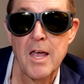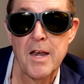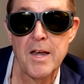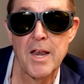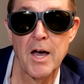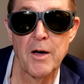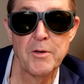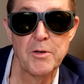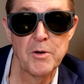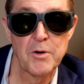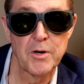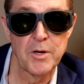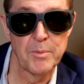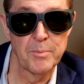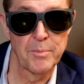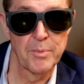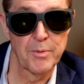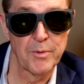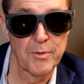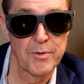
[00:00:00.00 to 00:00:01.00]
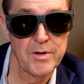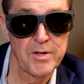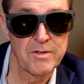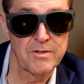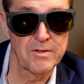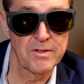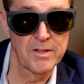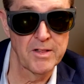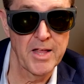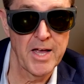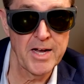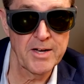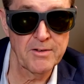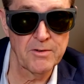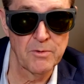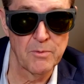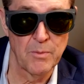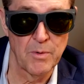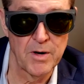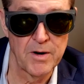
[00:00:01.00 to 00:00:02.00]
Now you can
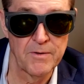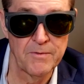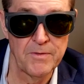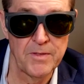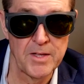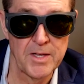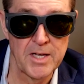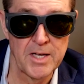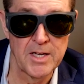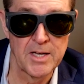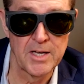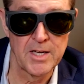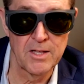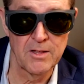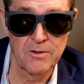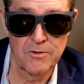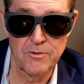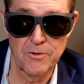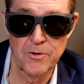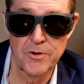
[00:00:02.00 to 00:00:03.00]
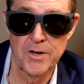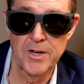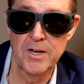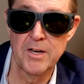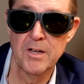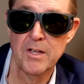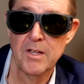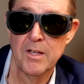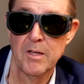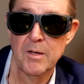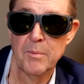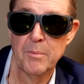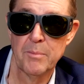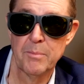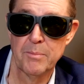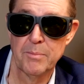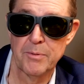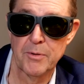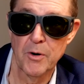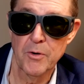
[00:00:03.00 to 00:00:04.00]
pre-select one of the inserted
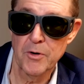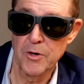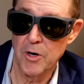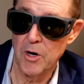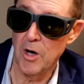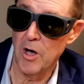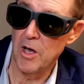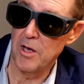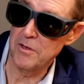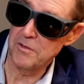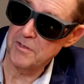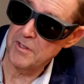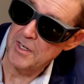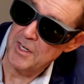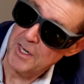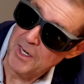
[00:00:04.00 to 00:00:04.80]
protocols in